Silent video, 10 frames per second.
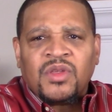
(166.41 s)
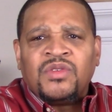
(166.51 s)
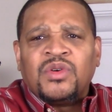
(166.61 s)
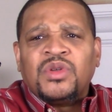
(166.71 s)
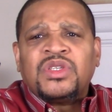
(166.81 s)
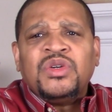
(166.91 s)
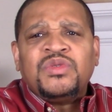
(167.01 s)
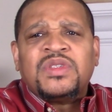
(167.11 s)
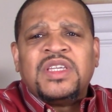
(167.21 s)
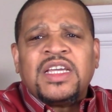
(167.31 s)
So the 2
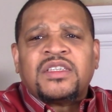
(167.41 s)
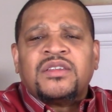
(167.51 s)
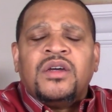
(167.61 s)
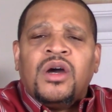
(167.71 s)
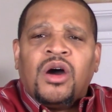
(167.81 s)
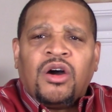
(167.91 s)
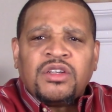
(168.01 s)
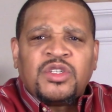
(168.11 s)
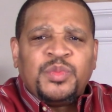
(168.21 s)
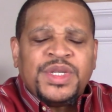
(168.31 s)
sticks are
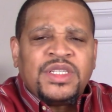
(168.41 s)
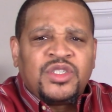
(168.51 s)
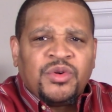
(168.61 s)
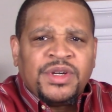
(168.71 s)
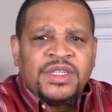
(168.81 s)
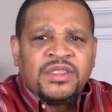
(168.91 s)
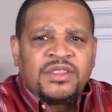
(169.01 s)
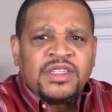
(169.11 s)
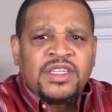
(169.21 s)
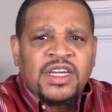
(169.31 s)
to be
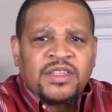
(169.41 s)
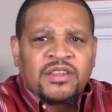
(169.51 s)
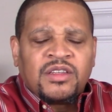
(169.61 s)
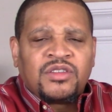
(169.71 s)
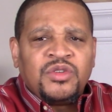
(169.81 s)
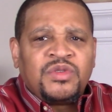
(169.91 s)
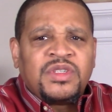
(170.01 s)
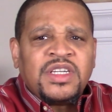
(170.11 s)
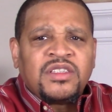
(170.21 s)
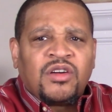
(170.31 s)
joined together. The 2
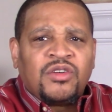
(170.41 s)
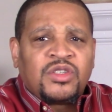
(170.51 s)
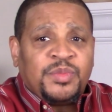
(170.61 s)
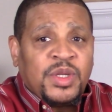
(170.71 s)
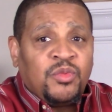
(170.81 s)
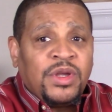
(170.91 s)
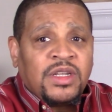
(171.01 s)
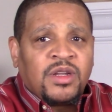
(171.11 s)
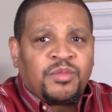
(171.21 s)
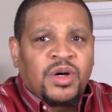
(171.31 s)
sticks are to be
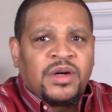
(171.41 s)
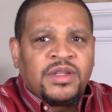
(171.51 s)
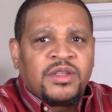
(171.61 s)
written upon.